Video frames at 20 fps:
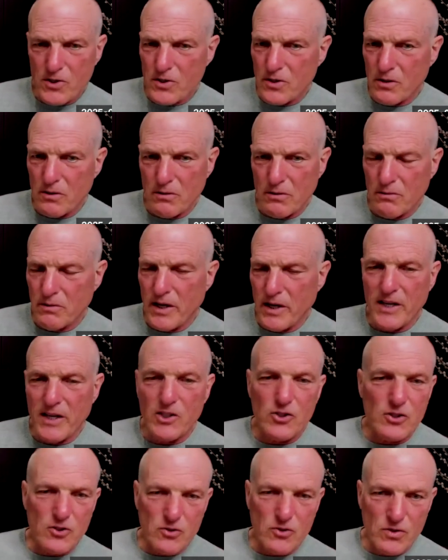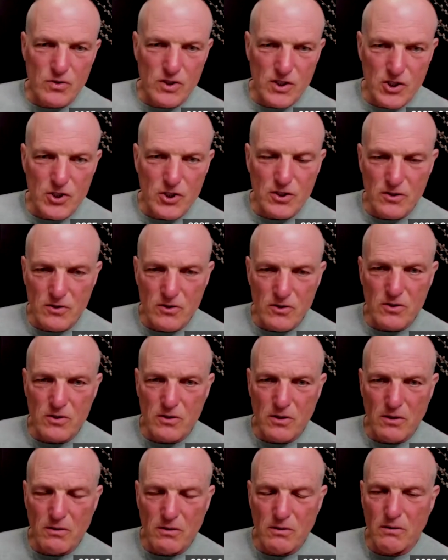of course, the ancient
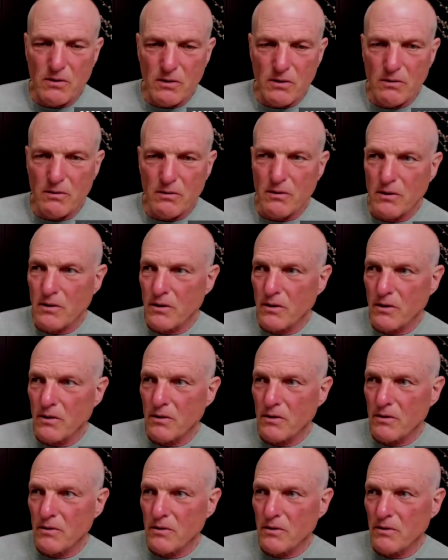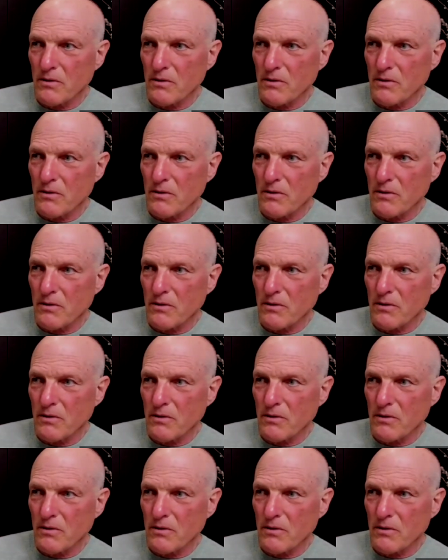traditions and the